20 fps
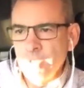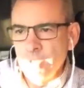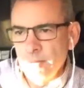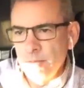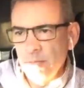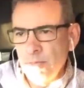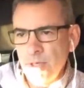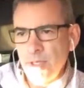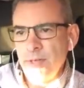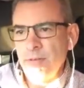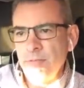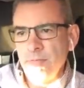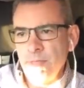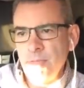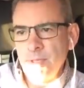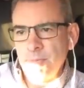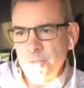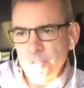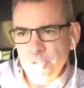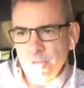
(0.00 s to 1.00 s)
But
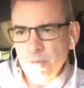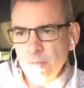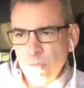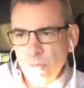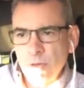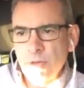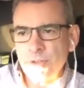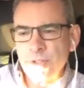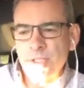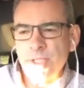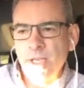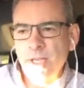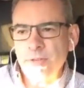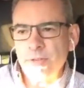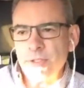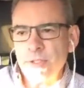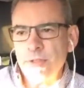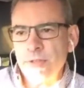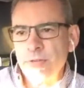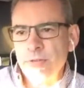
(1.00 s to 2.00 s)
it still boils down
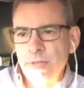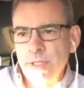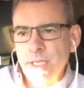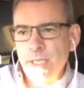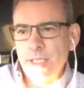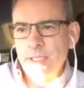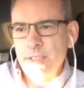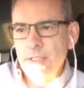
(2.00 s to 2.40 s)
to that